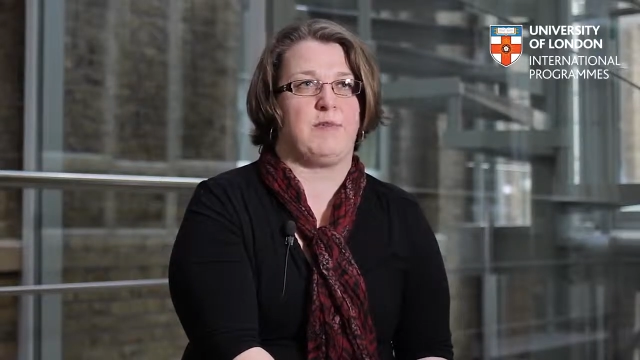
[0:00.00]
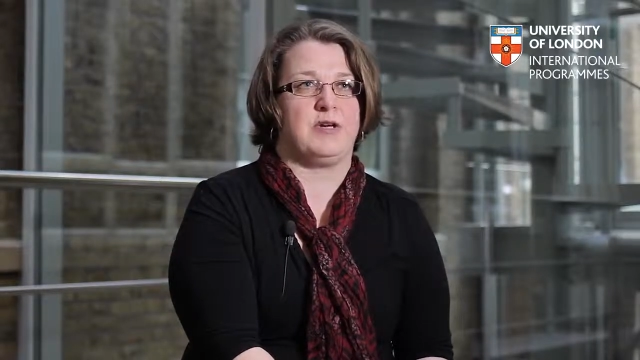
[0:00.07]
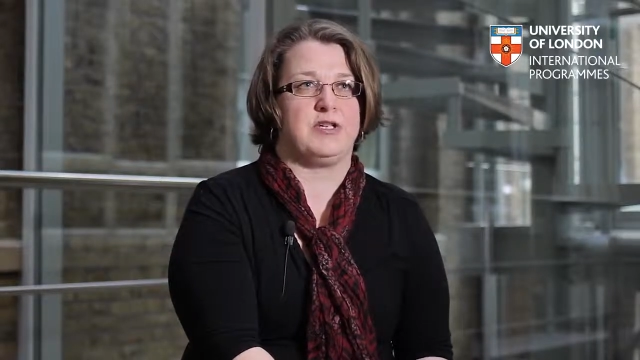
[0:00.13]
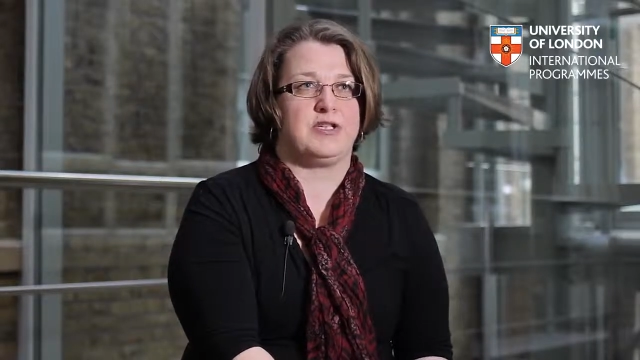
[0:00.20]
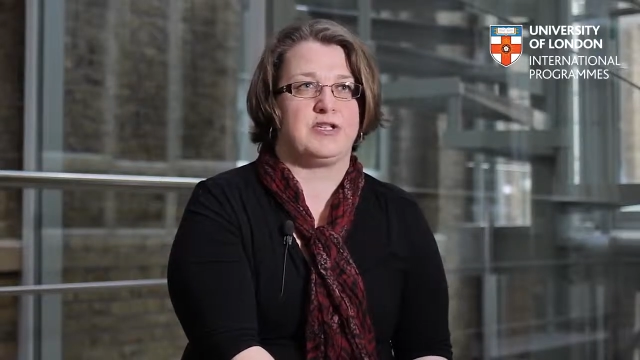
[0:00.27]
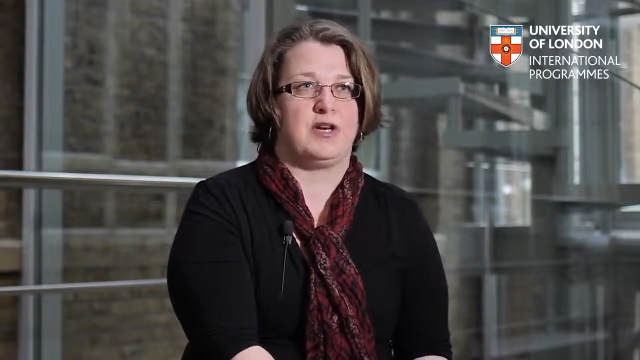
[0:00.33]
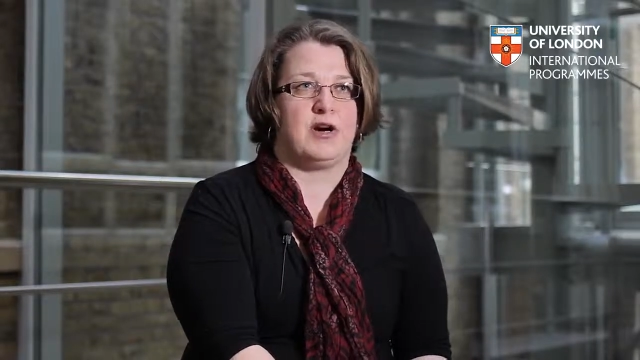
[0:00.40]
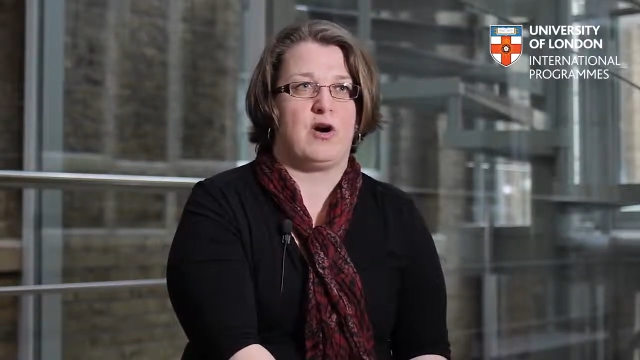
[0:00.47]
which
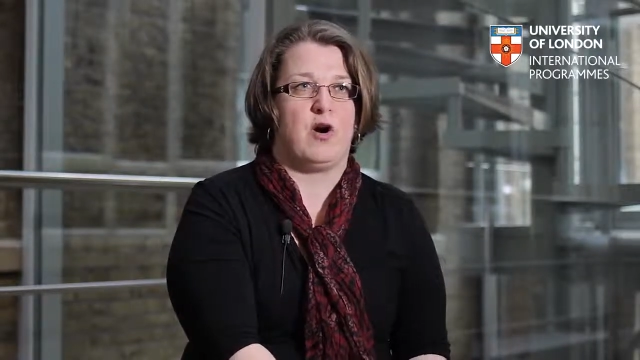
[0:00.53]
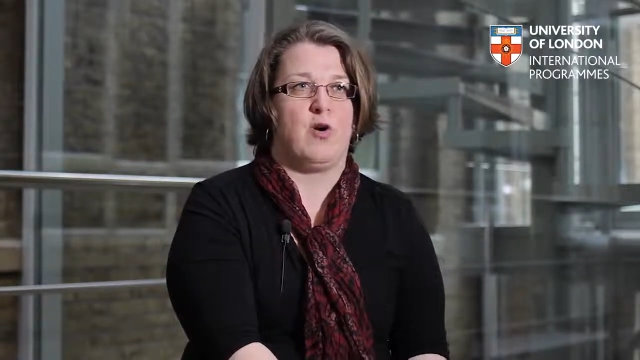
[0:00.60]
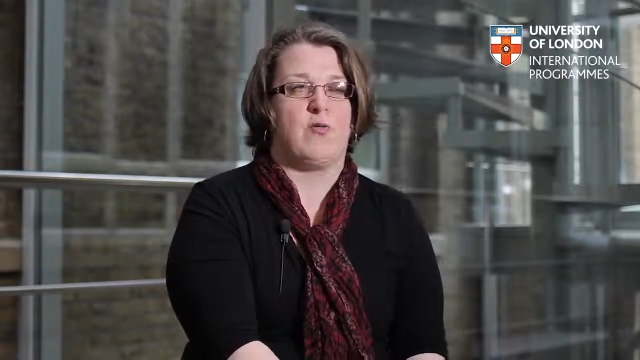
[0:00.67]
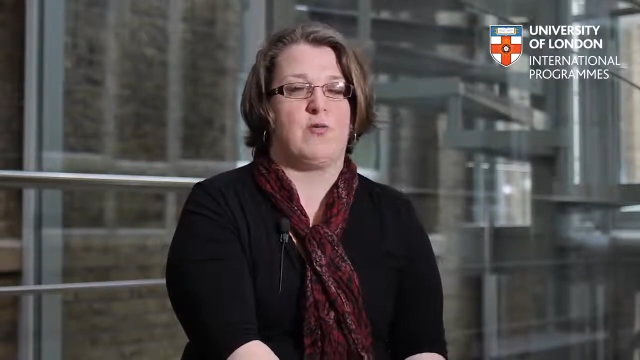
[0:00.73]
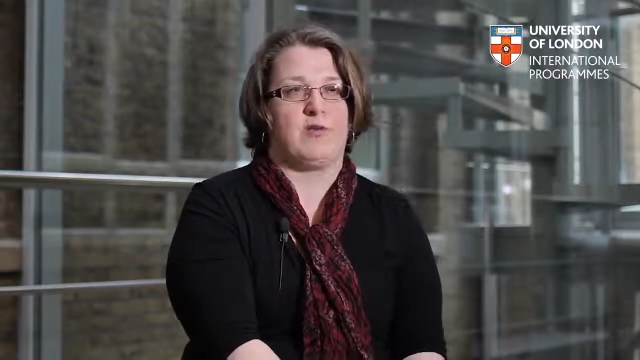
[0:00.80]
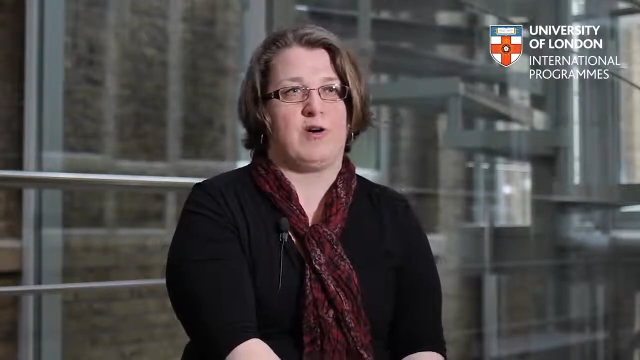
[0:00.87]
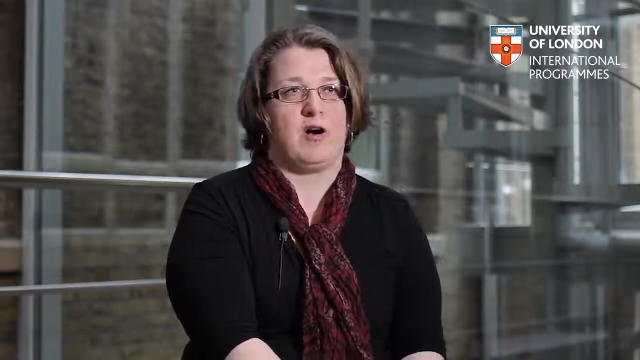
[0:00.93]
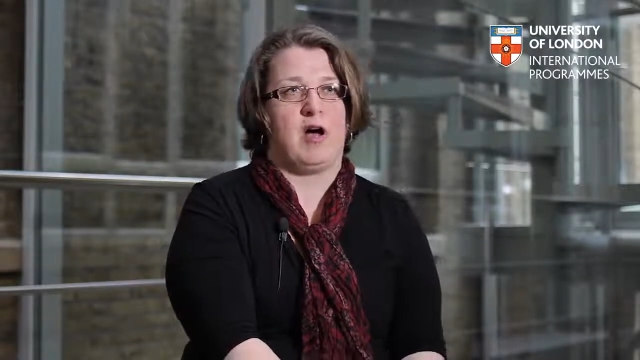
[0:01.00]
is our
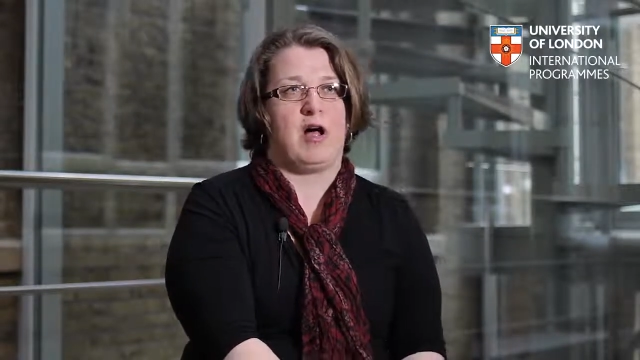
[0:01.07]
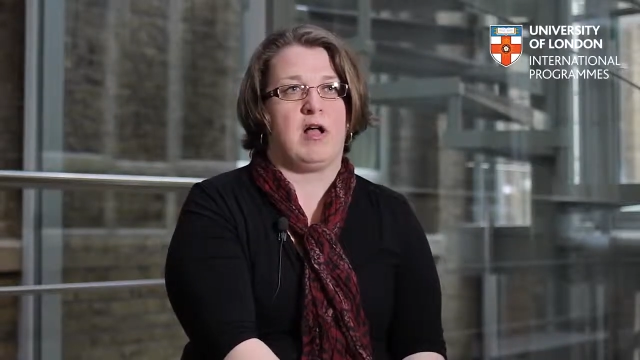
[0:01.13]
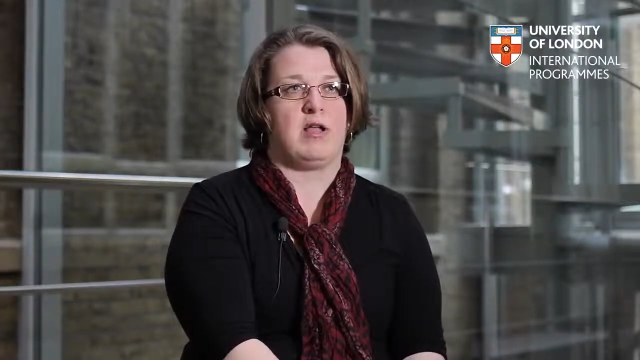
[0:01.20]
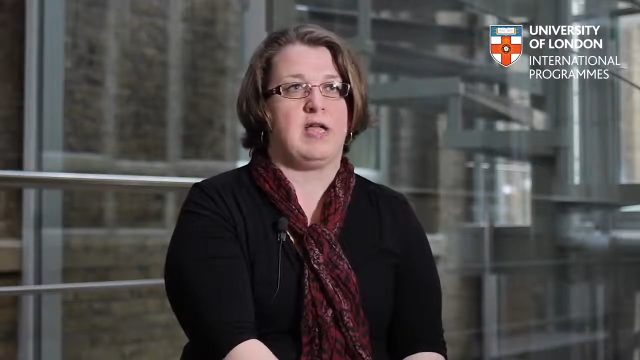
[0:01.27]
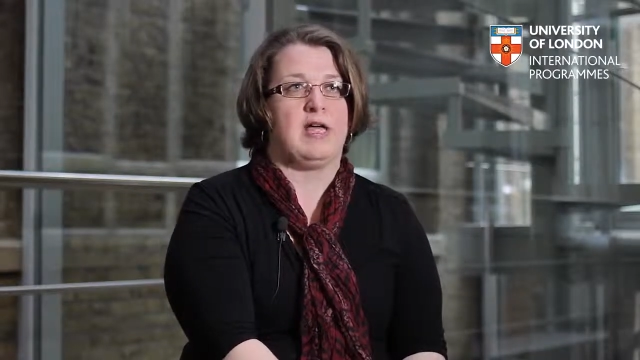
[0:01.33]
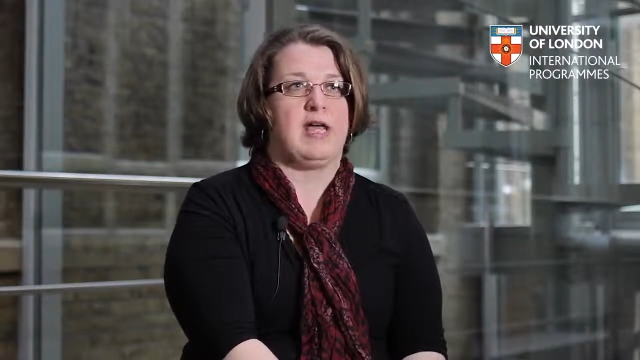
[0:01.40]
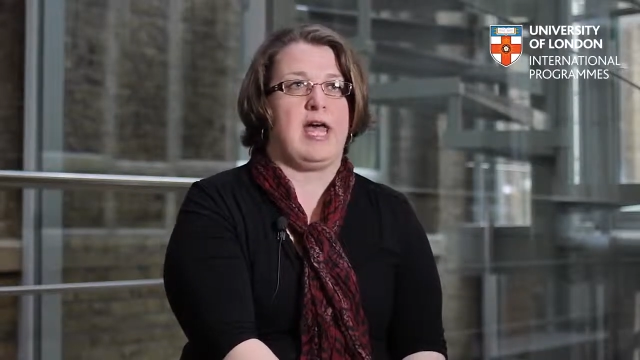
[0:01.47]
overall